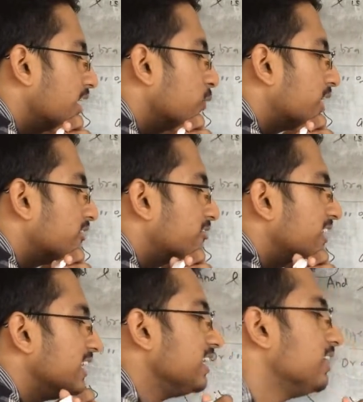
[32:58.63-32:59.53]
You can
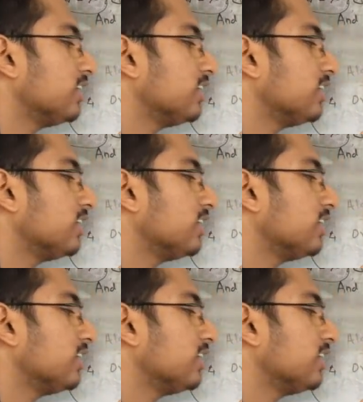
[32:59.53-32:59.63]
freely